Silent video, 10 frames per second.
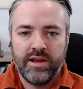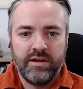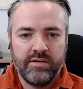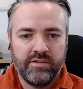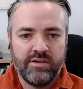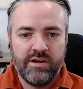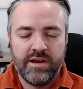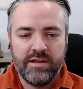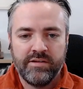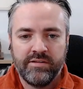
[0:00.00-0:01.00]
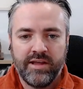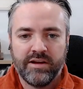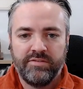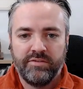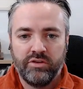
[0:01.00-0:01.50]
design and
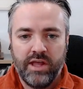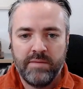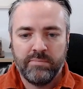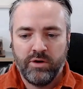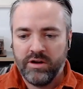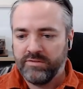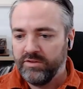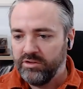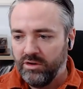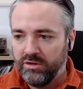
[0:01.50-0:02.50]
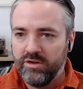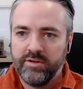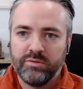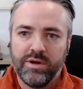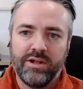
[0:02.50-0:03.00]
tech and product for so
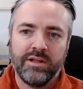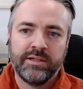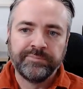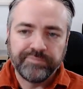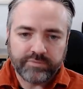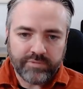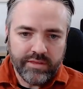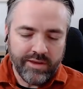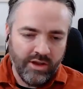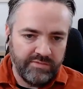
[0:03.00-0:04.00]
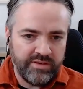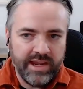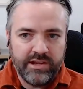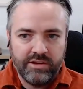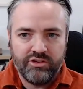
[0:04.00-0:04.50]
long as well, I've
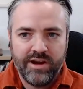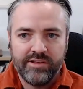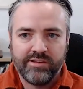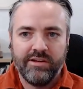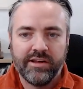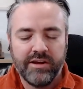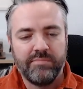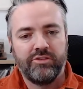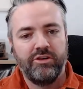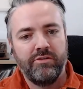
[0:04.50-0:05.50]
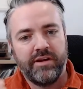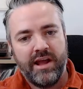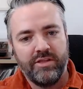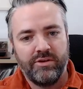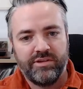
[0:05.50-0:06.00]
seen the trends kind of come through and
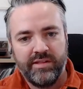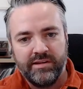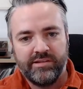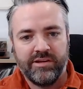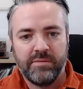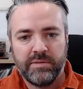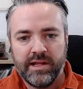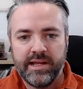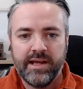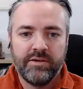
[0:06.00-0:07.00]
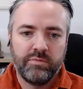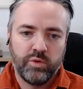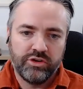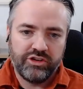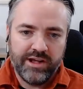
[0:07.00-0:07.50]
how those things kind of play out and
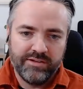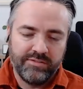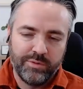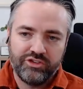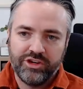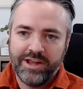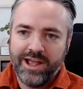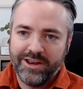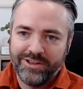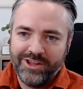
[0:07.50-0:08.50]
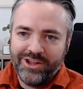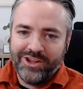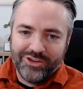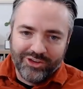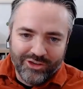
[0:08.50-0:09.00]
wash out, which can add a
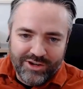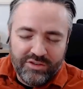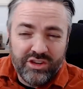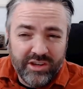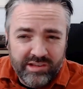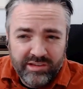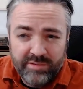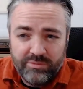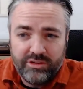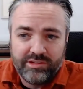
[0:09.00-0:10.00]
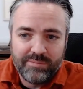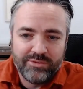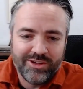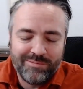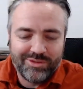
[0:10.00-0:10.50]
degree of cynicism to
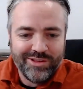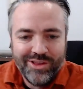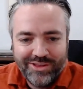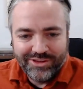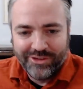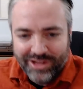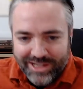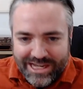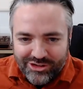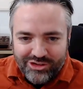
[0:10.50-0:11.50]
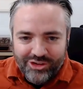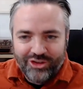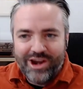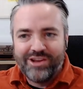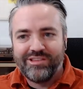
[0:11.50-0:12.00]
sometimes the latest and greatest